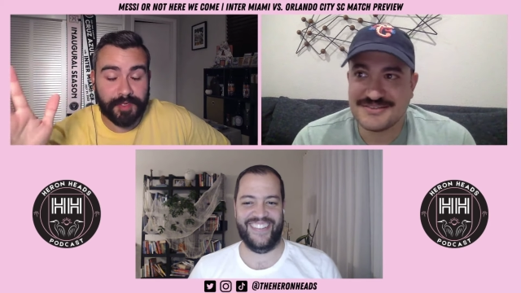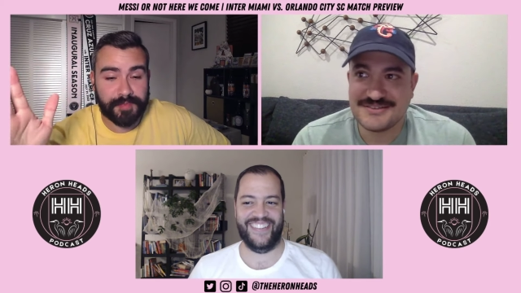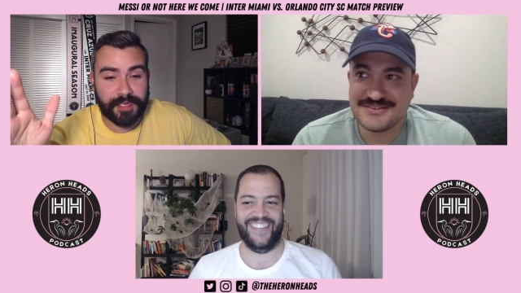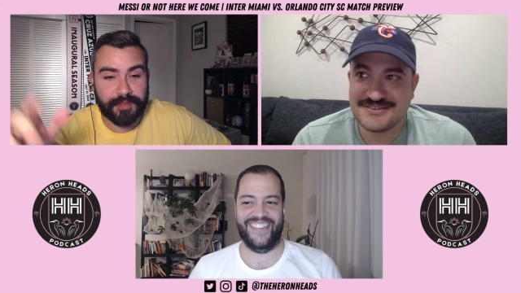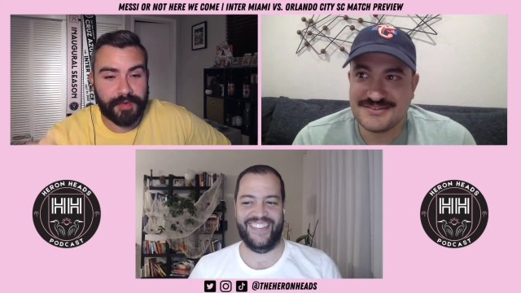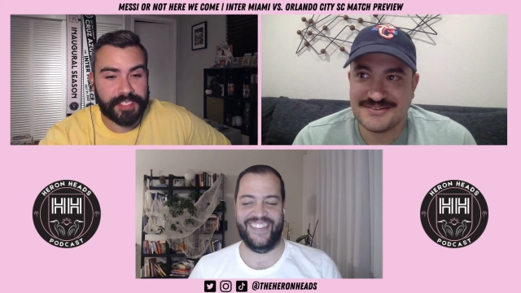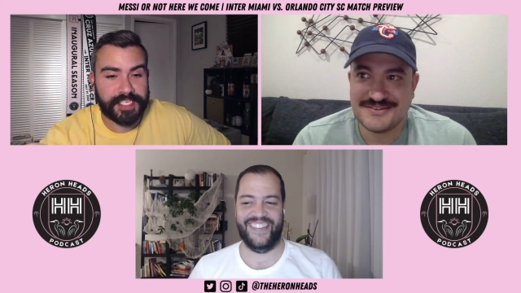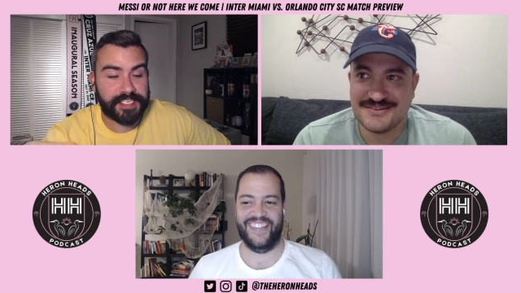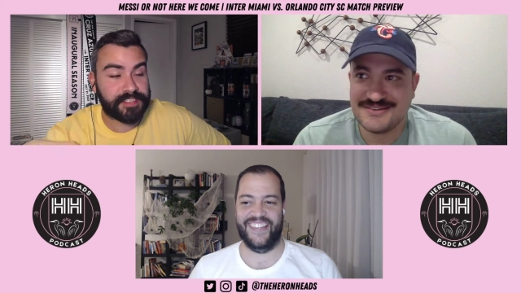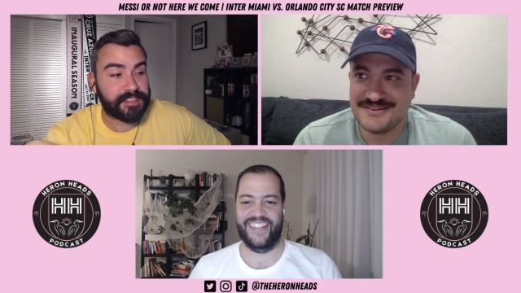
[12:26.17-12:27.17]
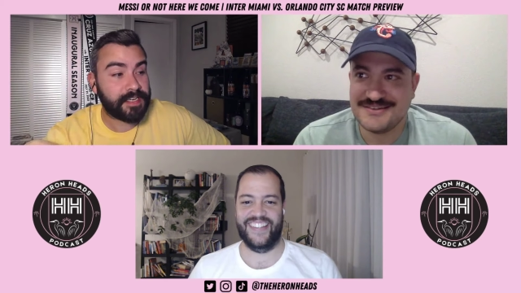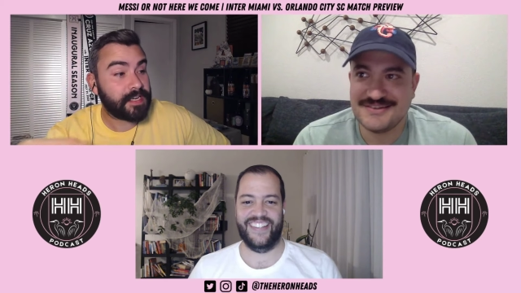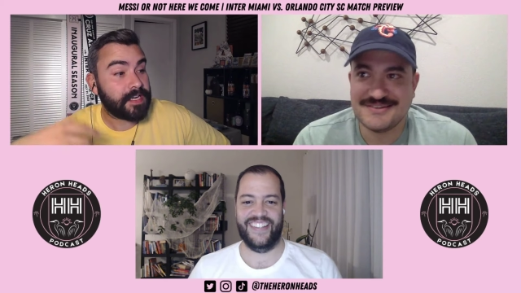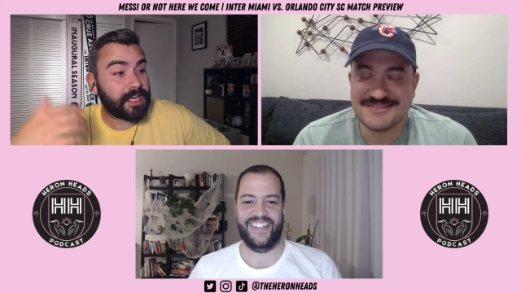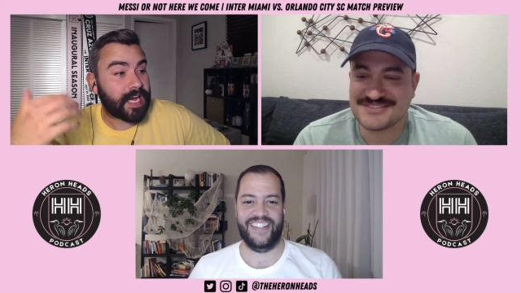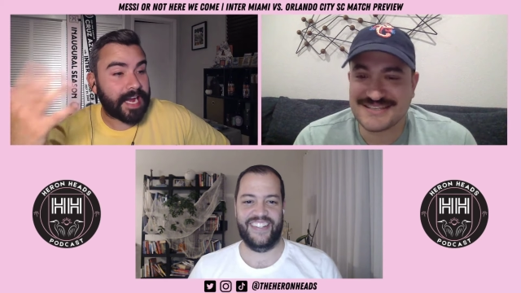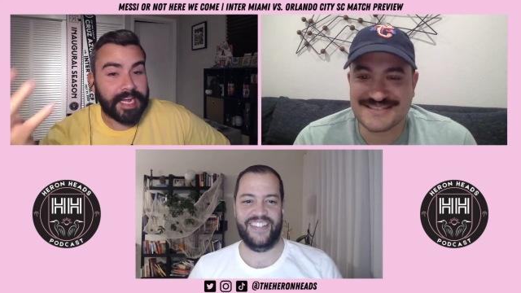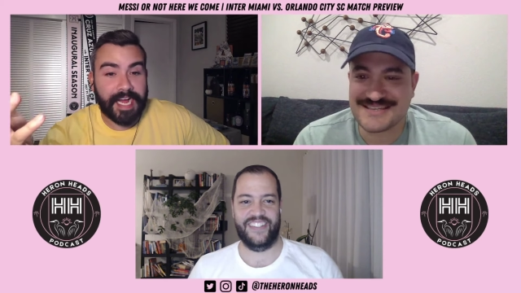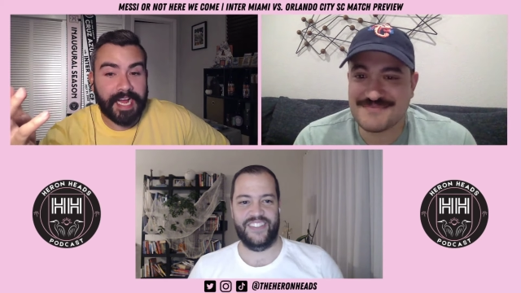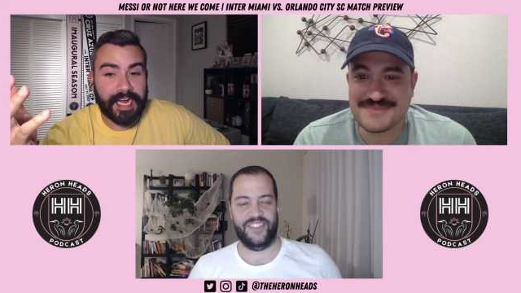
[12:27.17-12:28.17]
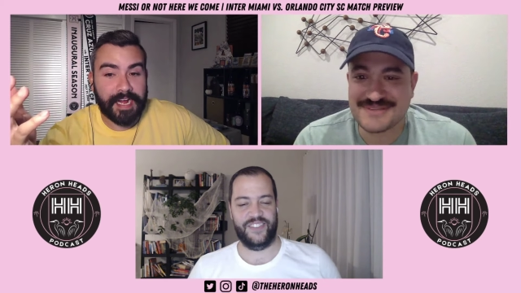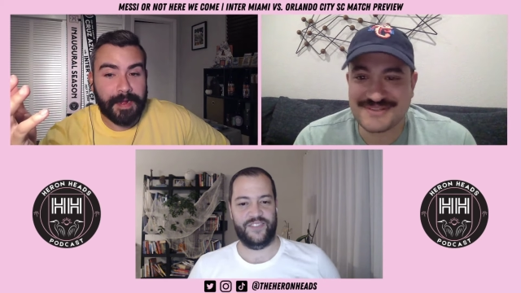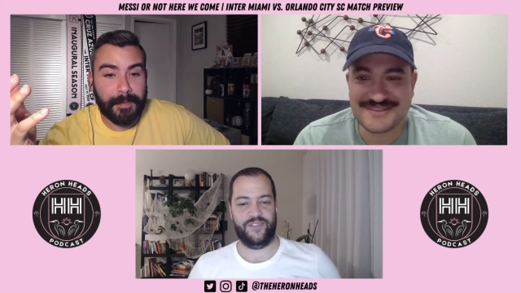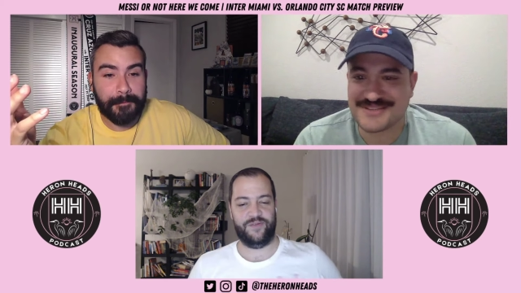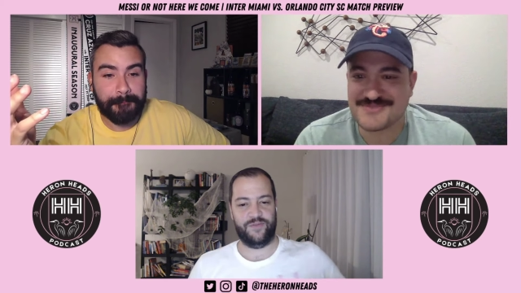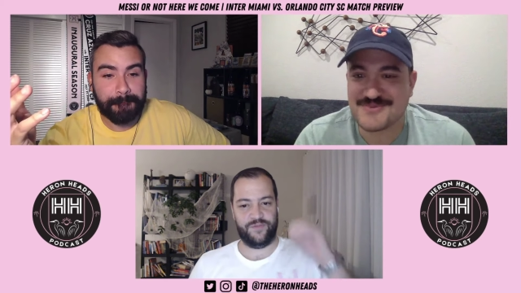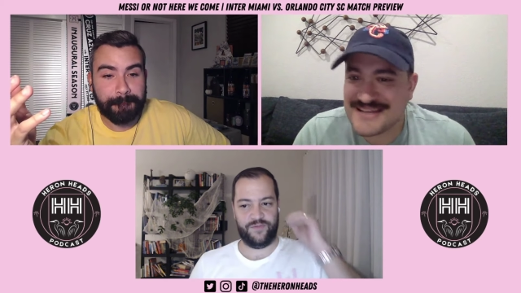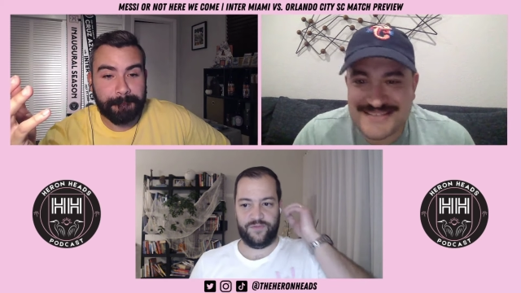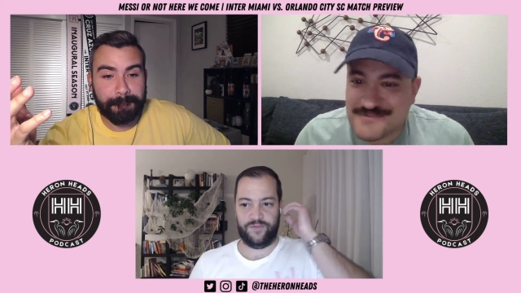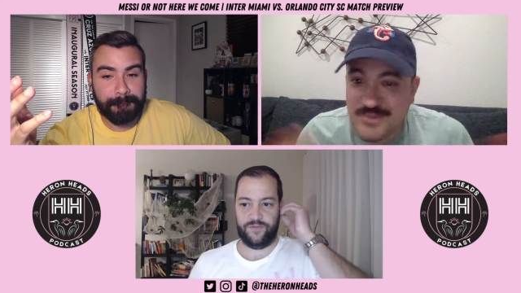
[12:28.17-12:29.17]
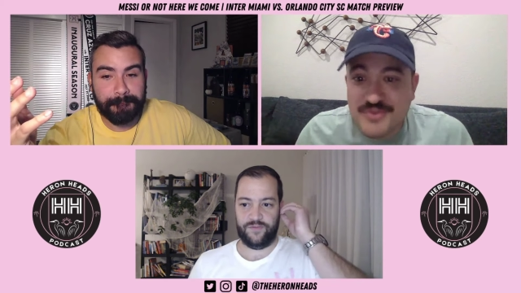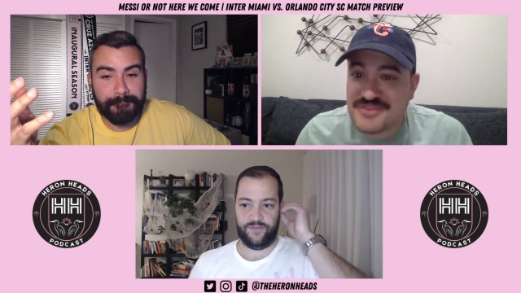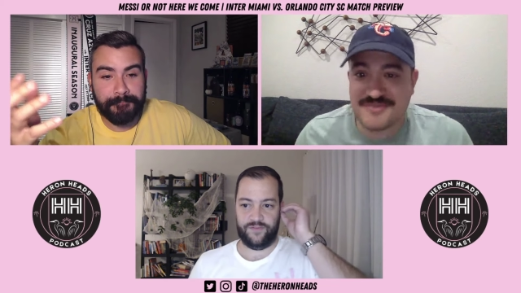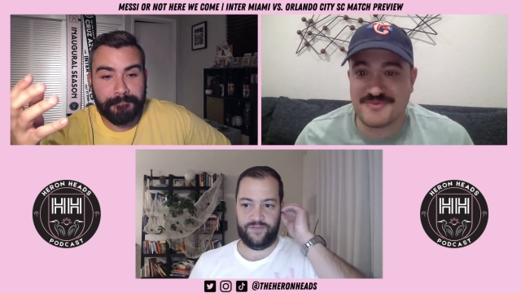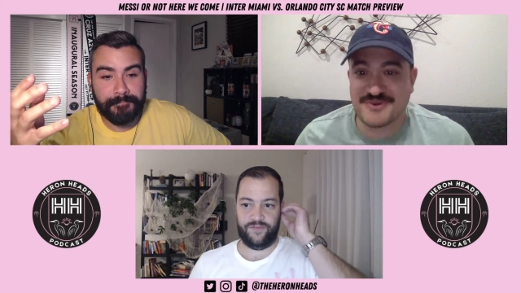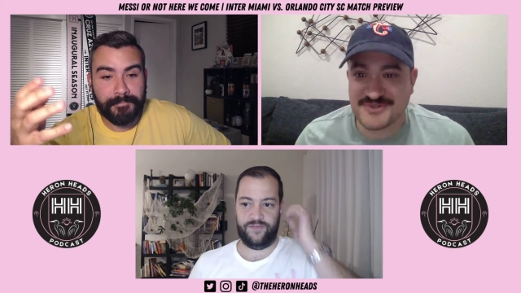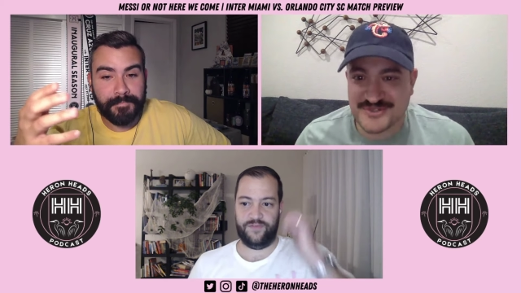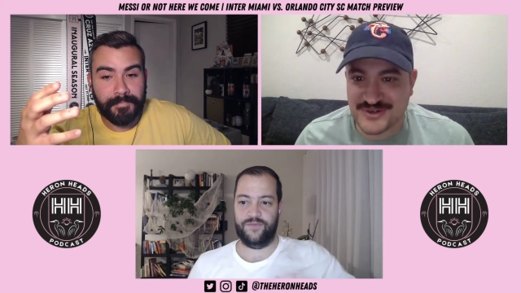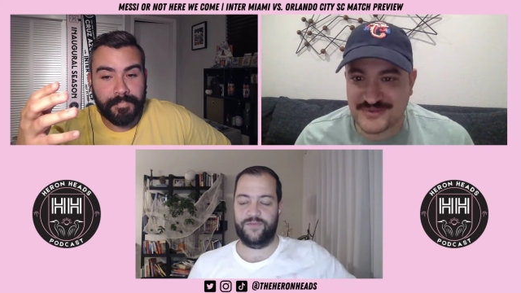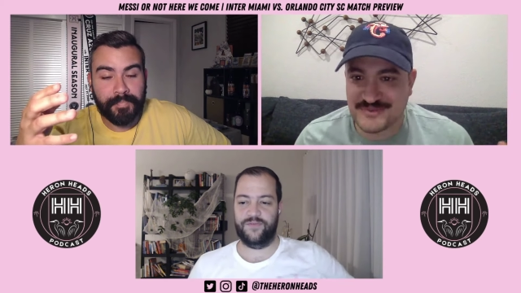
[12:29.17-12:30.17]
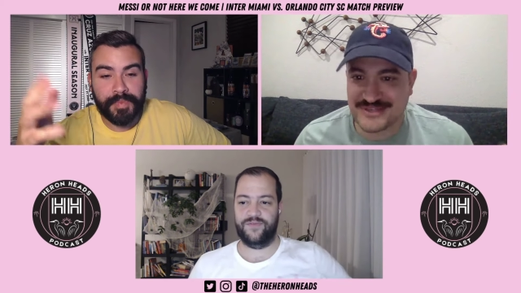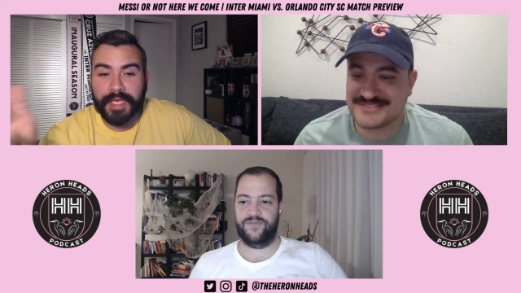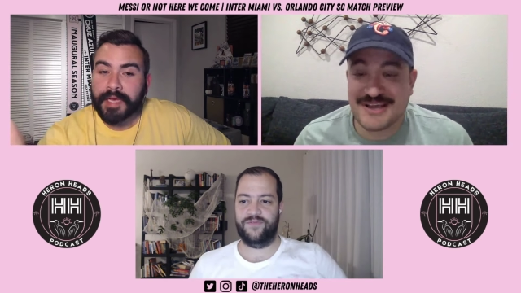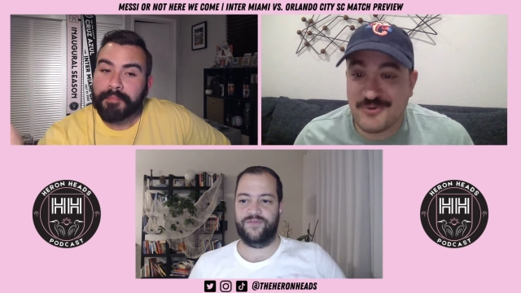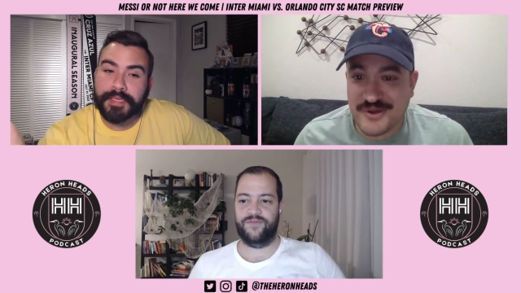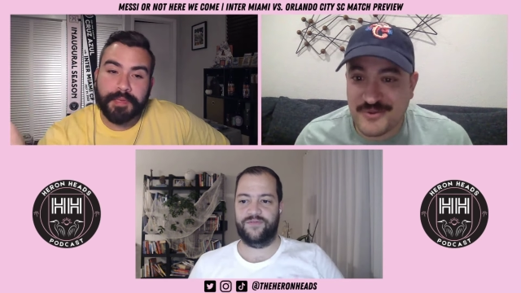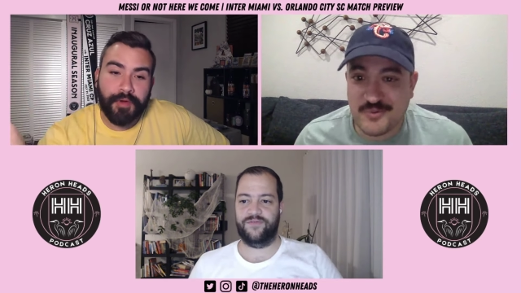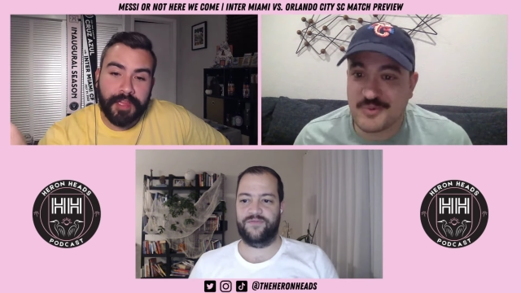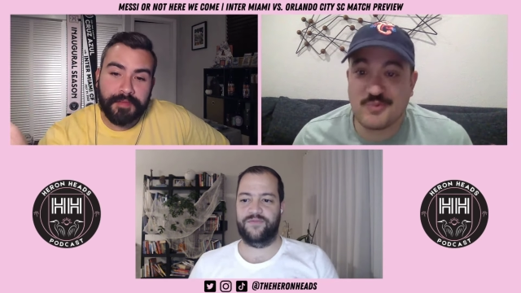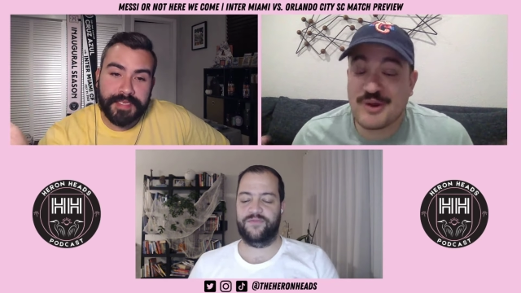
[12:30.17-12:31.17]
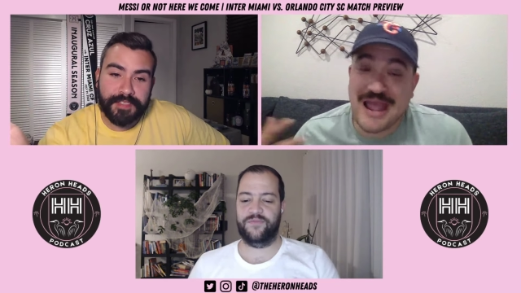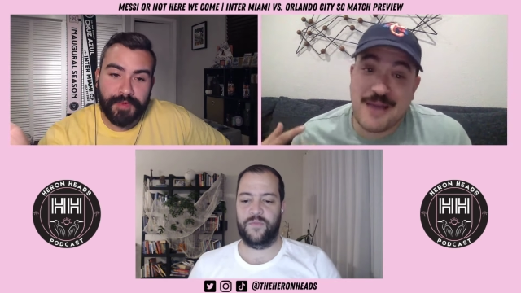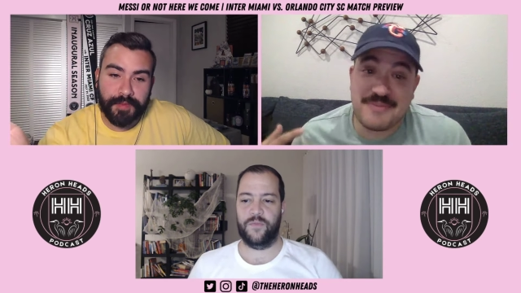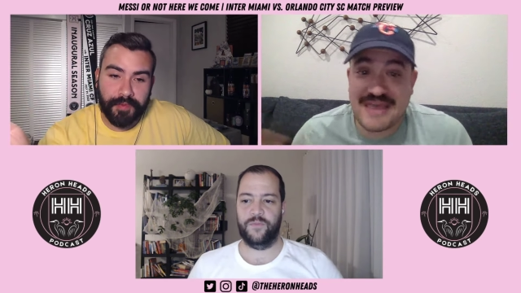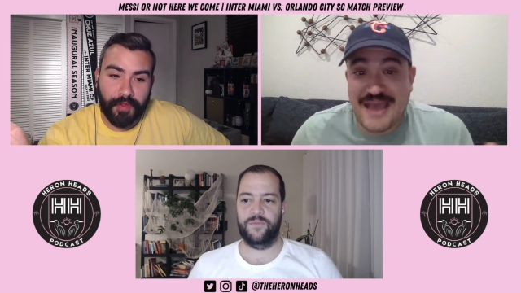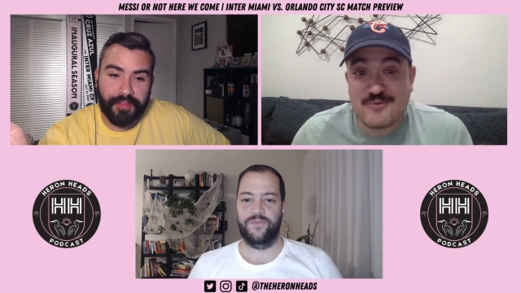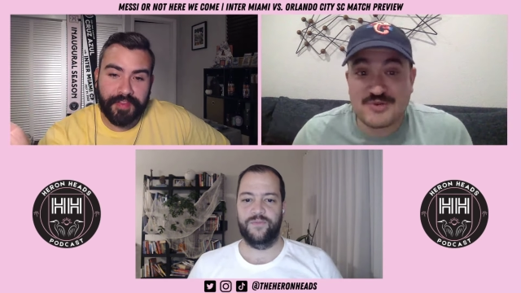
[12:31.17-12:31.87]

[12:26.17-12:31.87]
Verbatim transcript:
Speaker 1: much better than Martinez. Just accept
Speaker 2: I, it. That's why I said both of them are going to start because that way. But the problem is with and we're